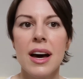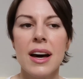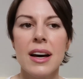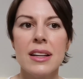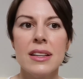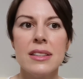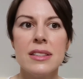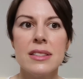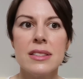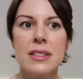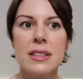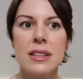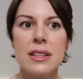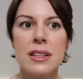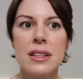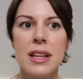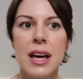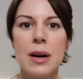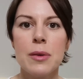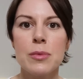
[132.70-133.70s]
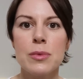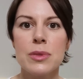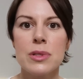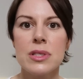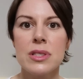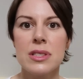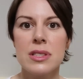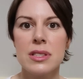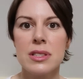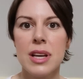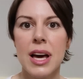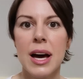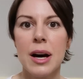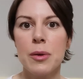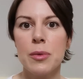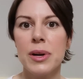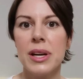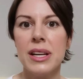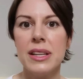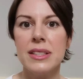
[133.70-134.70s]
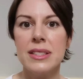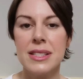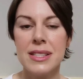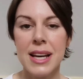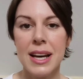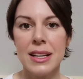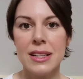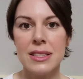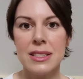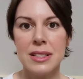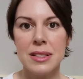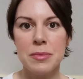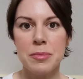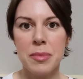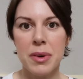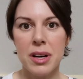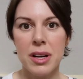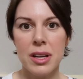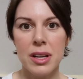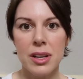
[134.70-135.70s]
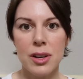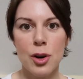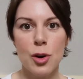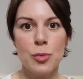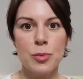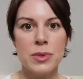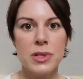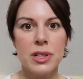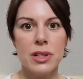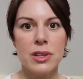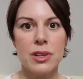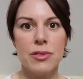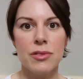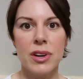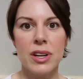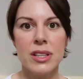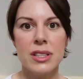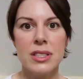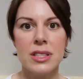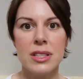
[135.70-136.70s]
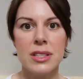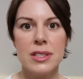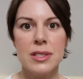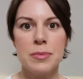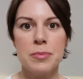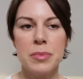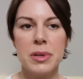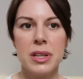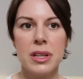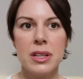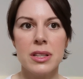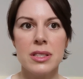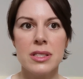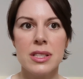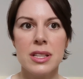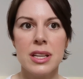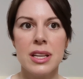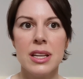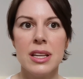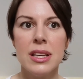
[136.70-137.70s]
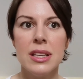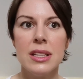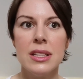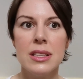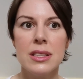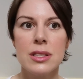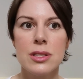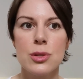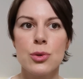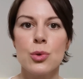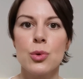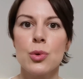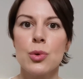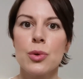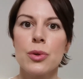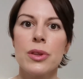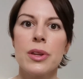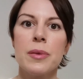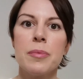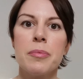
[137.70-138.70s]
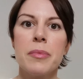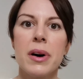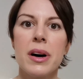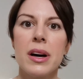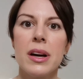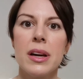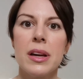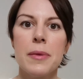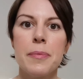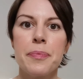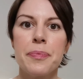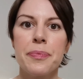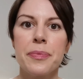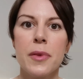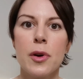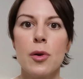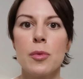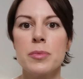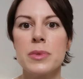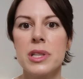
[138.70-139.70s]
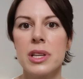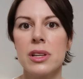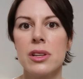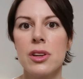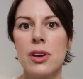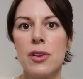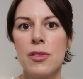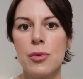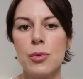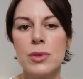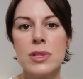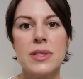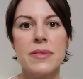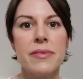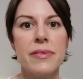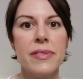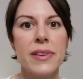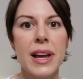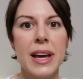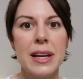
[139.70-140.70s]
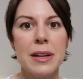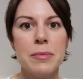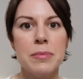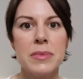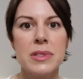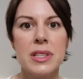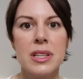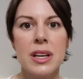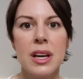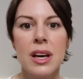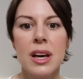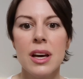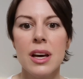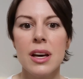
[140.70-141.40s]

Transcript: and that was how he detected my optic neuritis, because he saw that my optic nerve was inflamed.